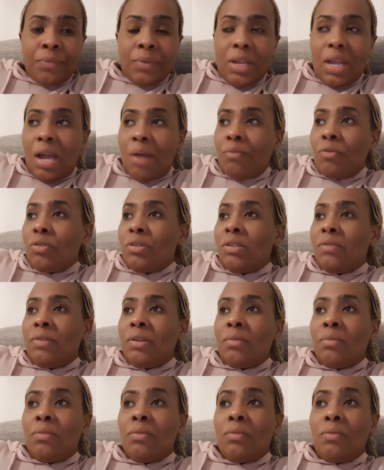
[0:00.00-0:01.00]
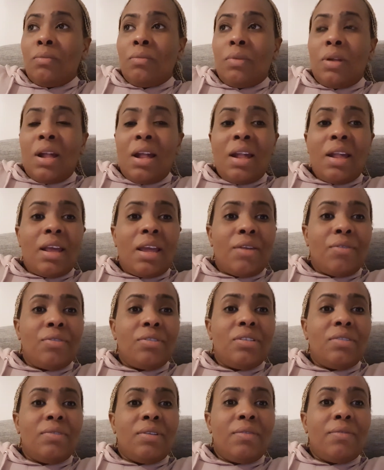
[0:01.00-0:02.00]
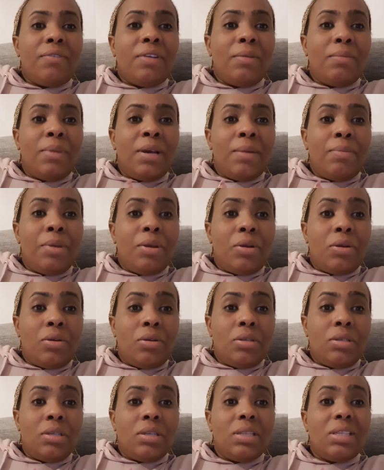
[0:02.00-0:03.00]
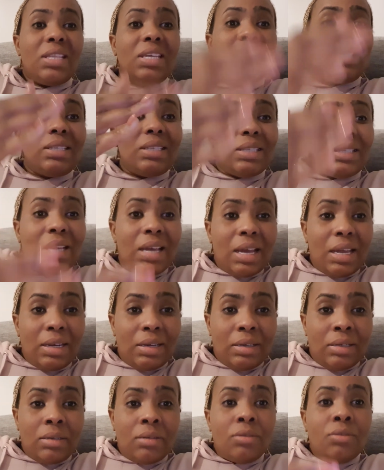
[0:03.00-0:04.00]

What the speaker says: I cannot even feel bad, because the son